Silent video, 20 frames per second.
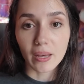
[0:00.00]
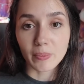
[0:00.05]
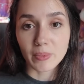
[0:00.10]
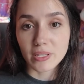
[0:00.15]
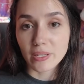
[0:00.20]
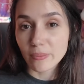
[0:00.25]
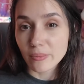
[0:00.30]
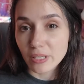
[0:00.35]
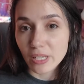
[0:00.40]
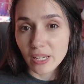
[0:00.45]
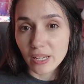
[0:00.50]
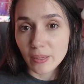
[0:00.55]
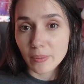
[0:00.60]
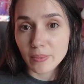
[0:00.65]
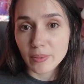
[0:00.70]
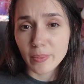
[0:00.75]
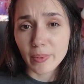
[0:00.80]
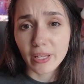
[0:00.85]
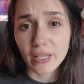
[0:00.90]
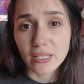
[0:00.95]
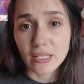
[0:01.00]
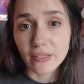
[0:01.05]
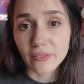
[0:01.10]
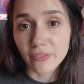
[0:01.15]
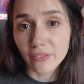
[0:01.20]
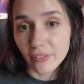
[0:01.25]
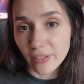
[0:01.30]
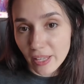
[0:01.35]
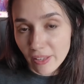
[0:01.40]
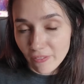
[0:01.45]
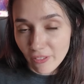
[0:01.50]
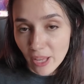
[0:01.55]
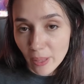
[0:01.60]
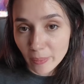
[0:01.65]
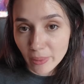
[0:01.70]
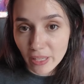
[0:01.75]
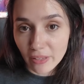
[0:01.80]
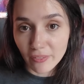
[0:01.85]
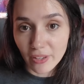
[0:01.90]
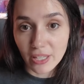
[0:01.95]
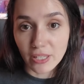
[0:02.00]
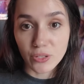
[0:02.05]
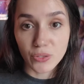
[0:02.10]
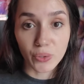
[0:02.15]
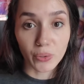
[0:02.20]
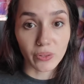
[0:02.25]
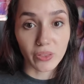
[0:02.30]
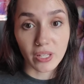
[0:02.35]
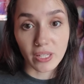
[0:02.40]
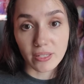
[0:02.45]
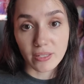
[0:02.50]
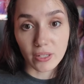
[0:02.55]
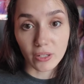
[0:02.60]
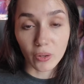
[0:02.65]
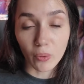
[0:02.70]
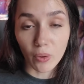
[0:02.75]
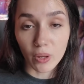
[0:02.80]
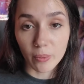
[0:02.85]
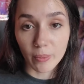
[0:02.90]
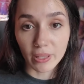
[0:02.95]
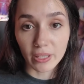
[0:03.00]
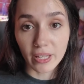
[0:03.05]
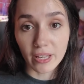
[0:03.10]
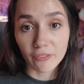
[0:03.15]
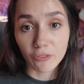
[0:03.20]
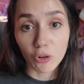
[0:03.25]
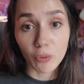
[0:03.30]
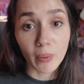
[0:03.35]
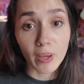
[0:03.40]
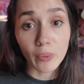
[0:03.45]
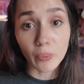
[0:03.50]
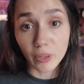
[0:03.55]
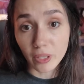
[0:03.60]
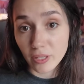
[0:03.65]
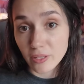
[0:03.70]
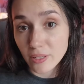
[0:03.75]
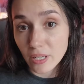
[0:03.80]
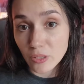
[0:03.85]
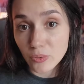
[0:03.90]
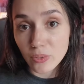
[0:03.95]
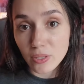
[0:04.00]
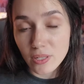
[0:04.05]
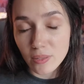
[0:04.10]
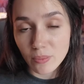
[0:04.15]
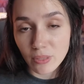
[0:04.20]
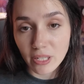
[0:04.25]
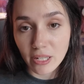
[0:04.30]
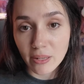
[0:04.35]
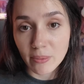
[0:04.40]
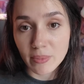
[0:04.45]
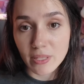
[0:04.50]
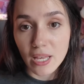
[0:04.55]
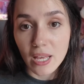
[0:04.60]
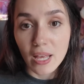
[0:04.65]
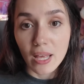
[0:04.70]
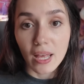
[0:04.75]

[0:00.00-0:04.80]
Sometimes because of family events or things that go on in my life or my work schedule, sometimes